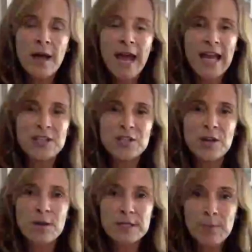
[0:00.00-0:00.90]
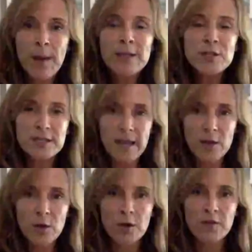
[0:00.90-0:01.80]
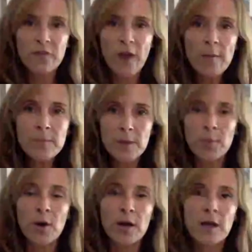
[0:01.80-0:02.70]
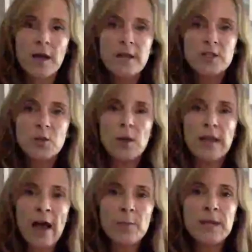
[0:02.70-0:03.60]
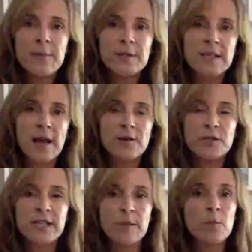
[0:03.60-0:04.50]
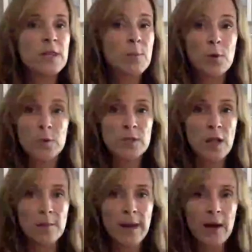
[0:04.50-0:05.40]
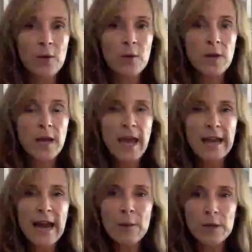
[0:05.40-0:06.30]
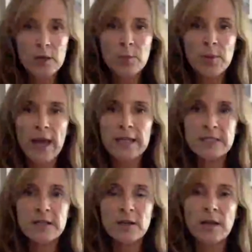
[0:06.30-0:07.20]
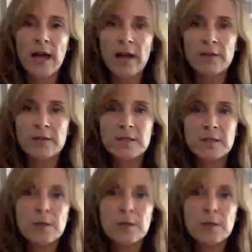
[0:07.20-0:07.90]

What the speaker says: and shared as much as I could from the book to allow people to understand what the book was all about and how it could apply to their lives.